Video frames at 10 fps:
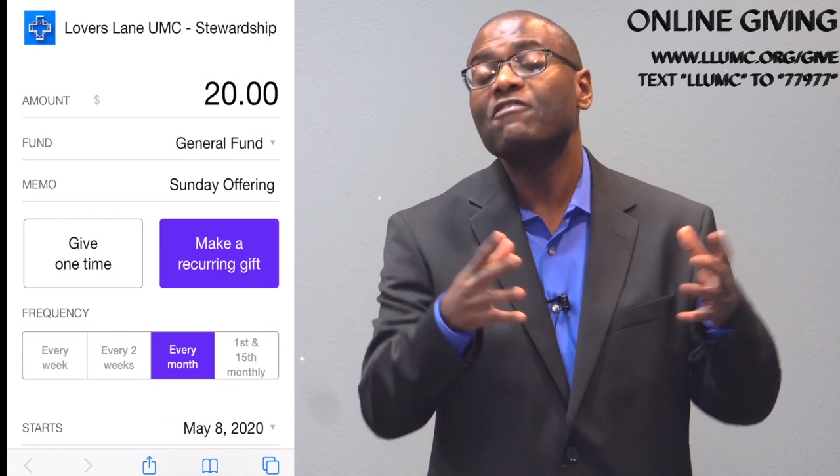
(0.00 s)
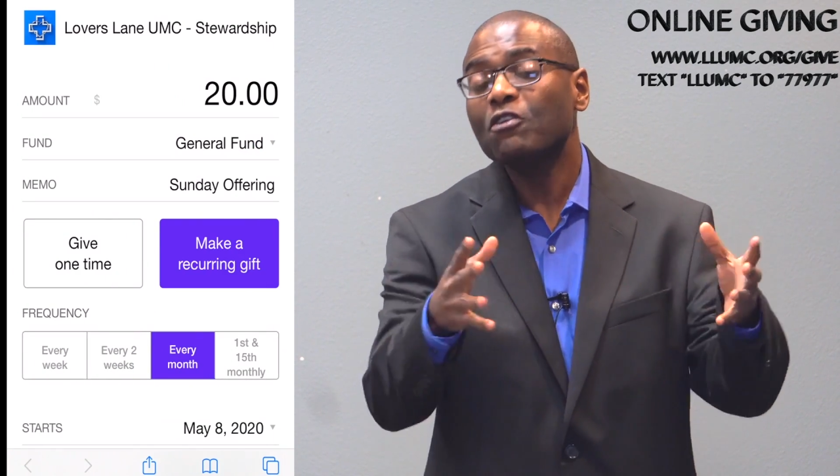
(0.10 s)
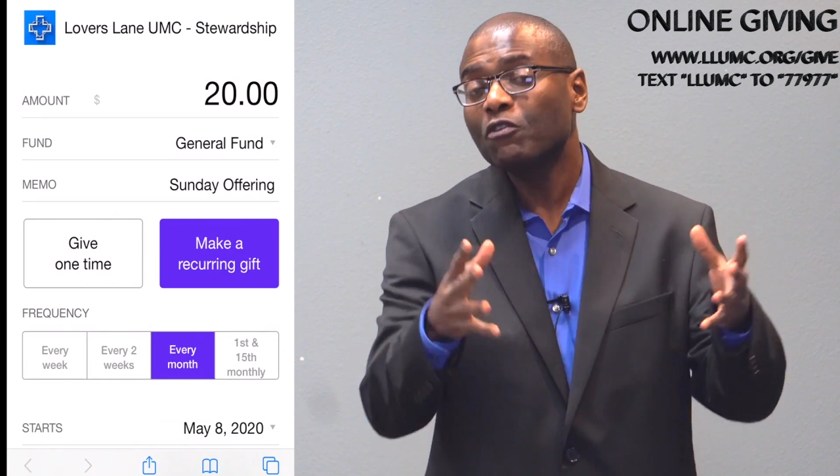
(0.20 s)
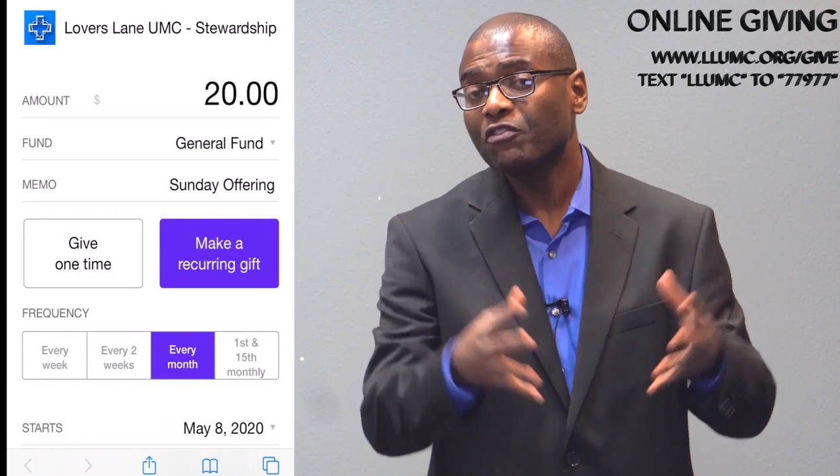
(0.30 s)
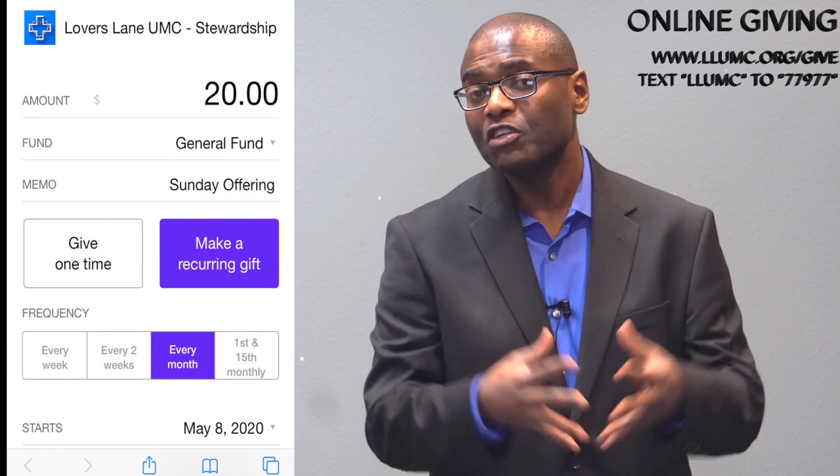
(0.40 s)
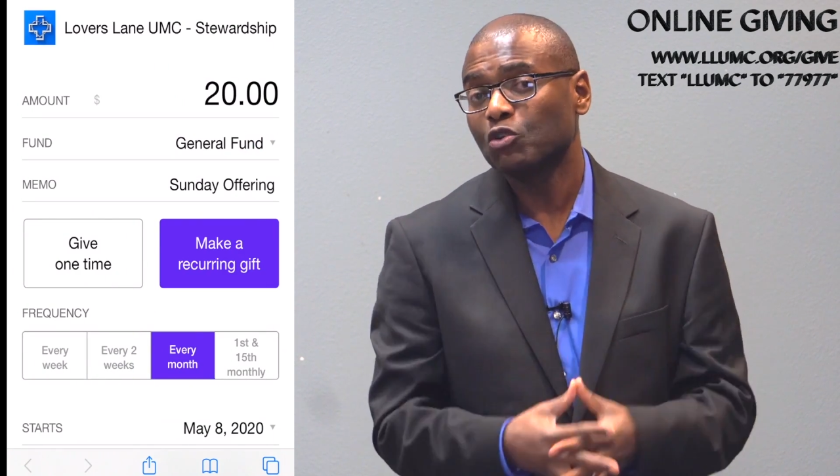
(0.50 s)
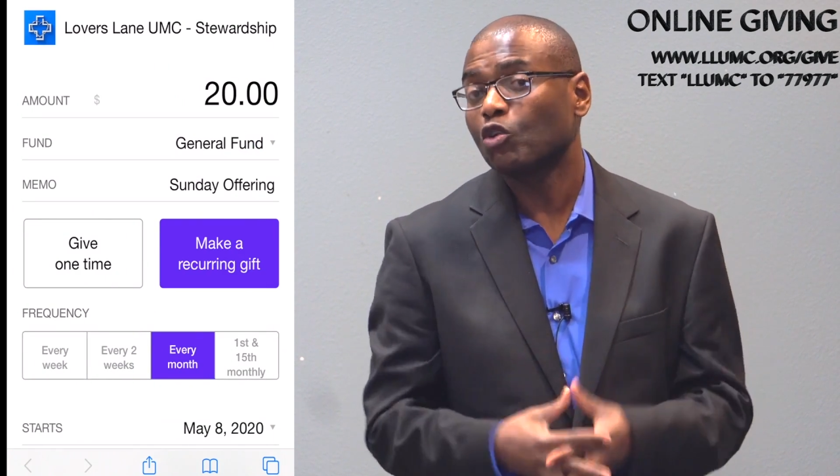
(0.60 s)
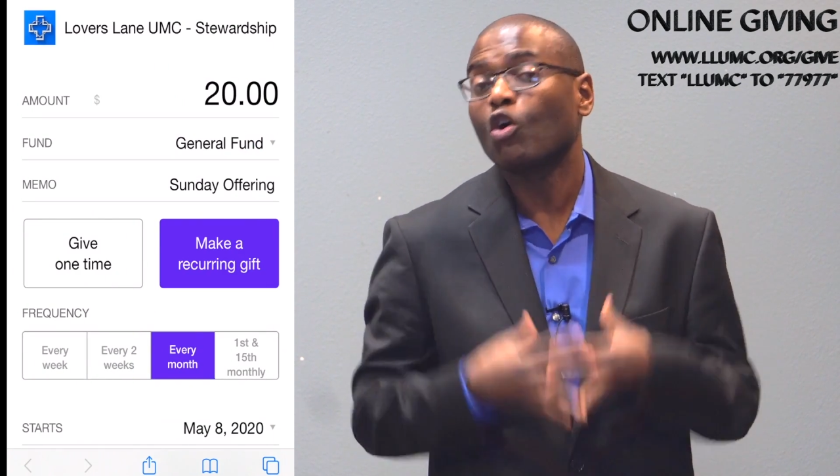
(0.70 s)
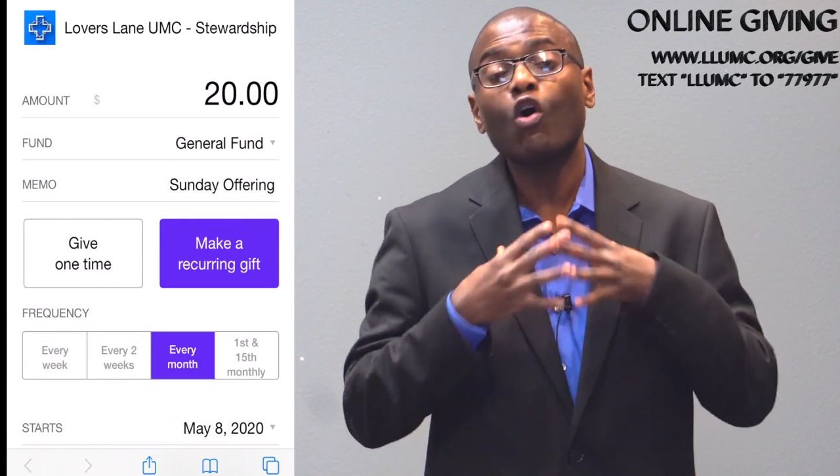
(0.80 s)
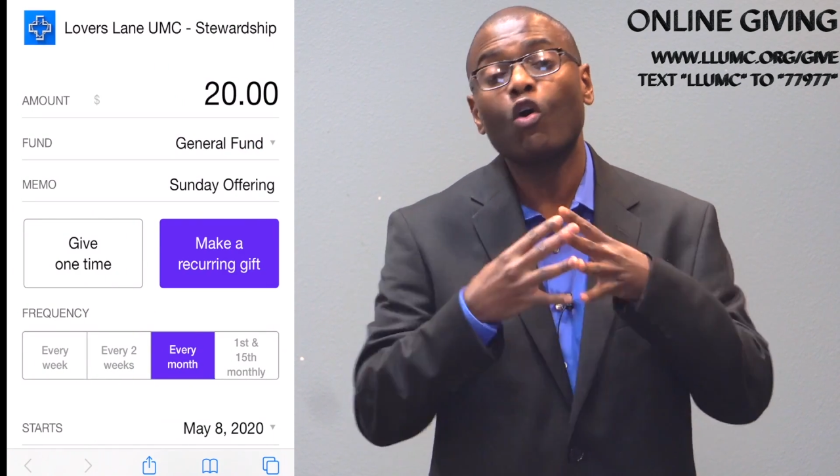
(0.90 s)
feel free to
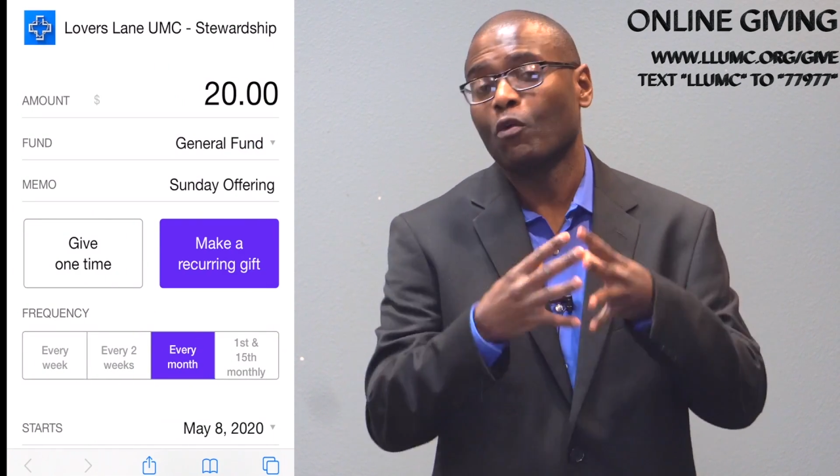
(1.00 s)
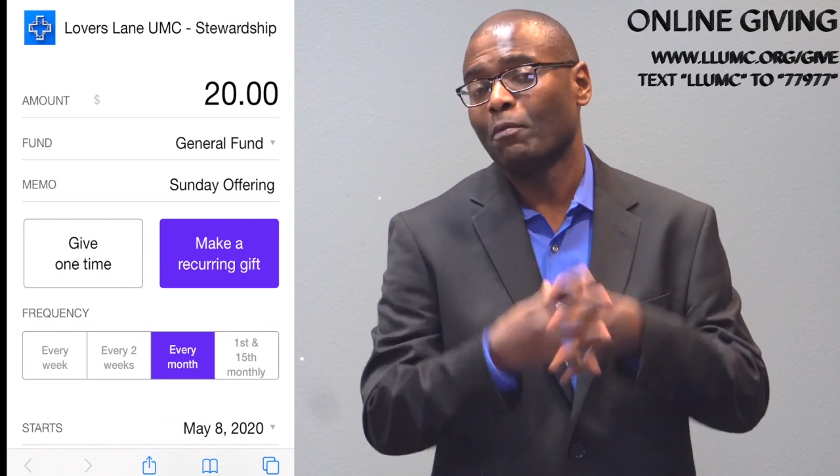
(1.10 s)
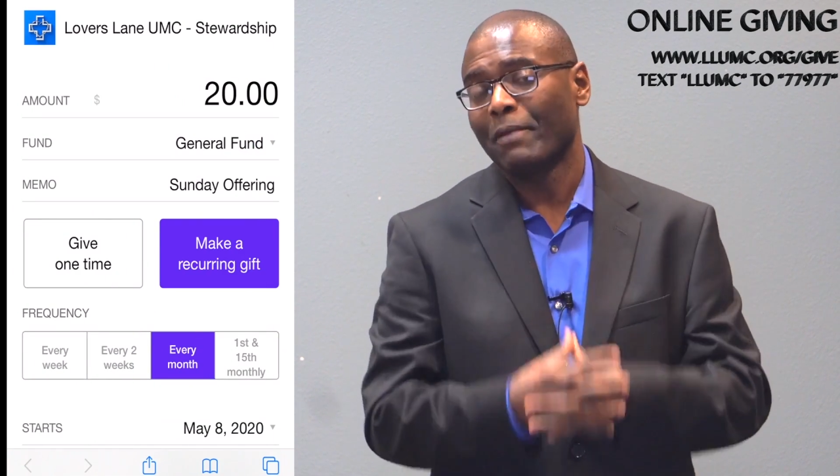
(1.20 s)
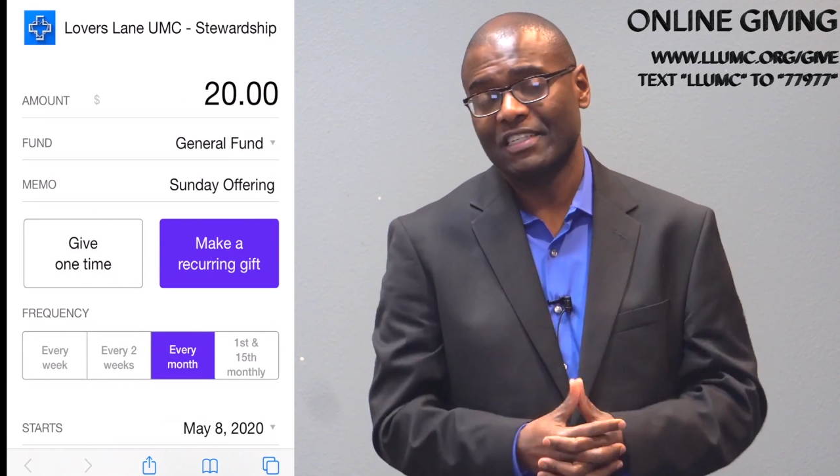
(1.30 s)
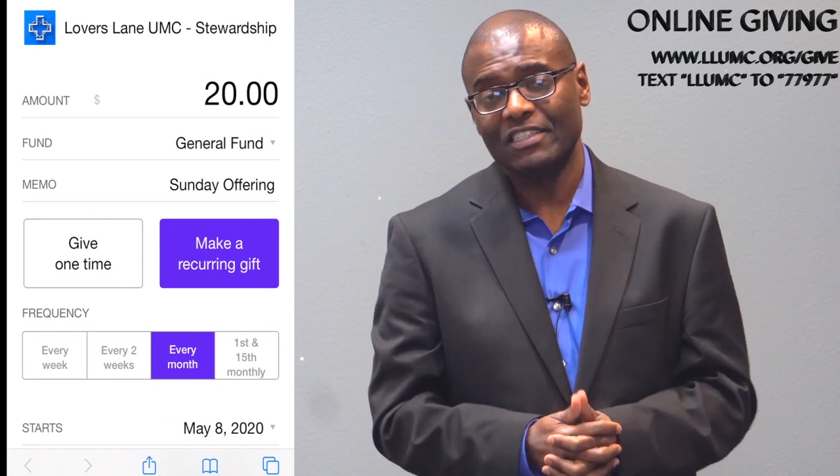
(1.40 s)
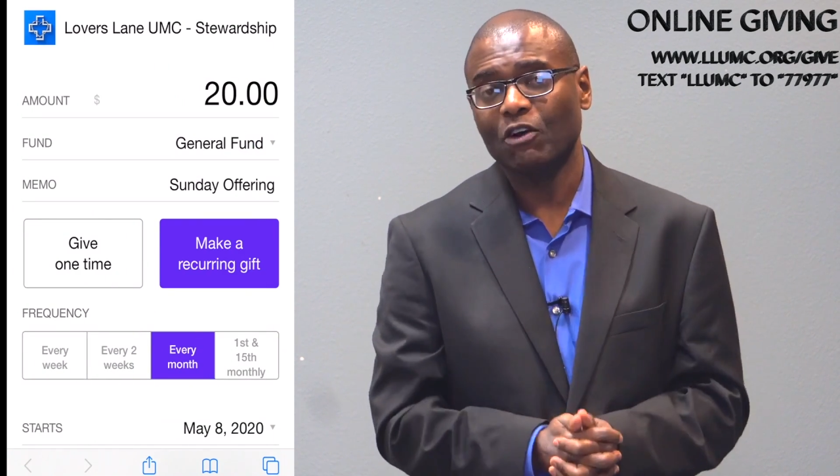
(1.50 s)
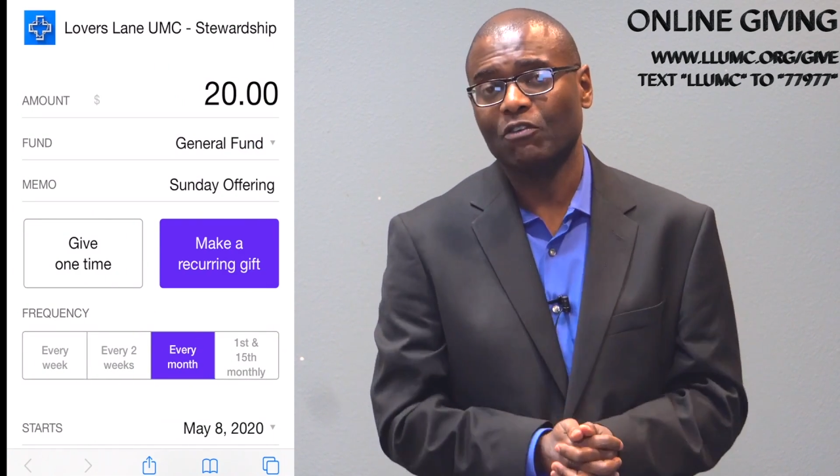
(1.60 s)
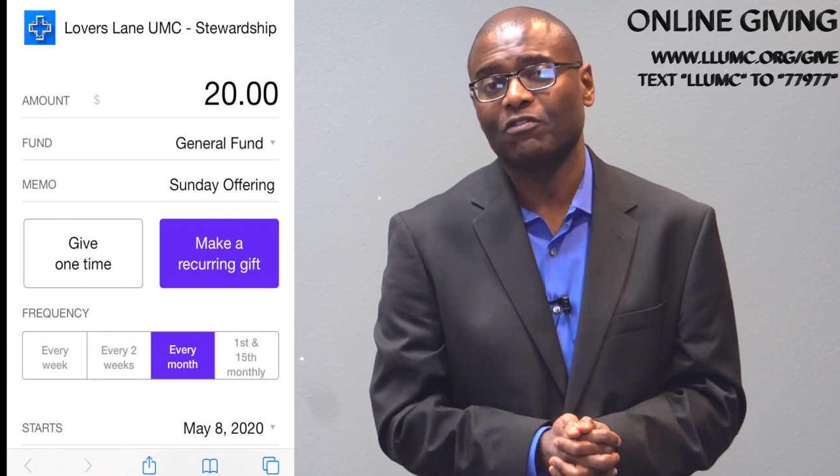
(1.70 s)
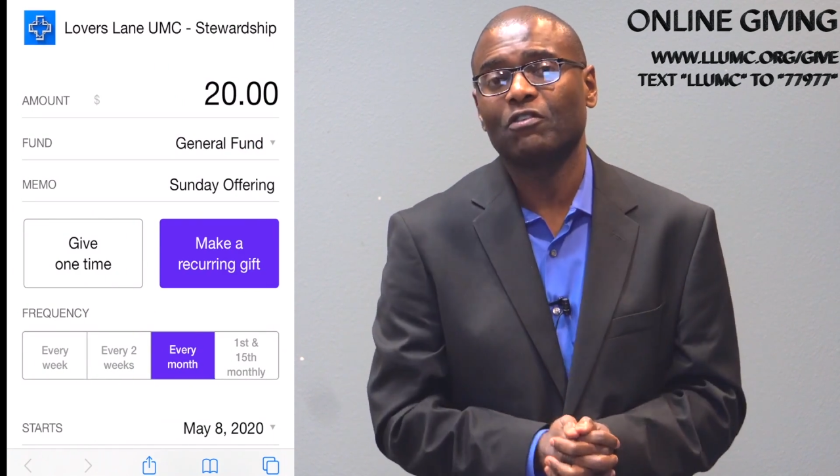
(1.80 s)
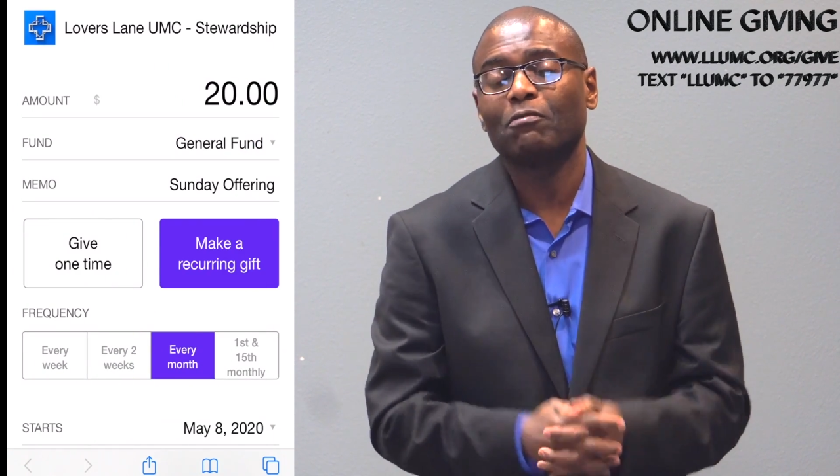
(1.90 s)
call myself.